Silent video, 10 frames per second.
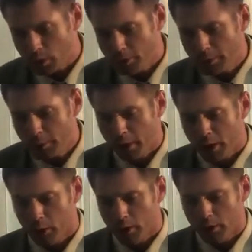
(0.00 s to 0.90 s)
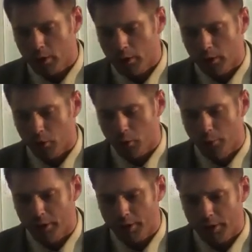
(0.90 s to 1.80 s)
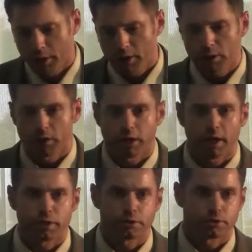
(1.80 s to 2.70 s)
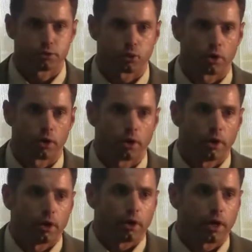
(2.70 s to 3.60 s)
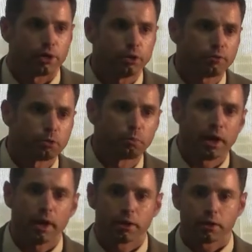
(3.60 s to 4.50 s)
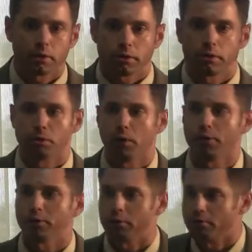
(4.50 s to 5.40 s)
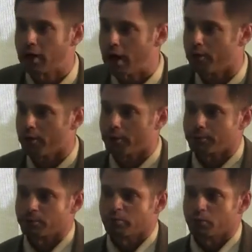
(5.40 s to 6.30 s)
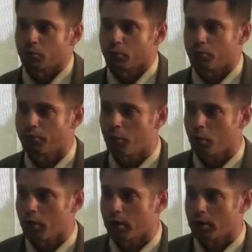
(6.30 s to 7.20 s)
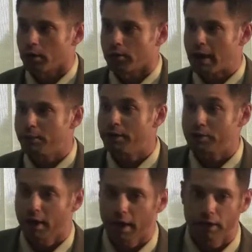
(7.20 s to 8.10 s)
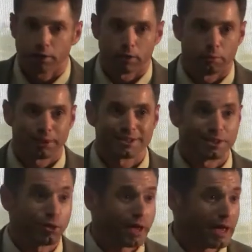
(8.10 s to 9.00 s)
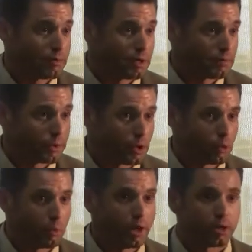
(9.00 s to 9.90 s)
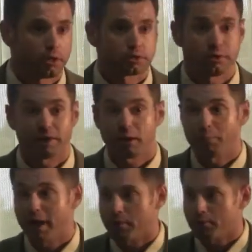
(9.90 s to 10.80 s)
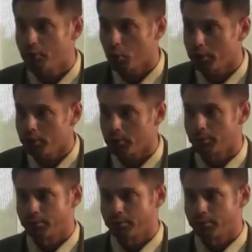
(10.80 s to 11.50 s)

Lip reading: think about being a kid in a candy store, and you have to beg your mother or father for that piece of candy because you don't have any of your own money, so they've got to buy it for you.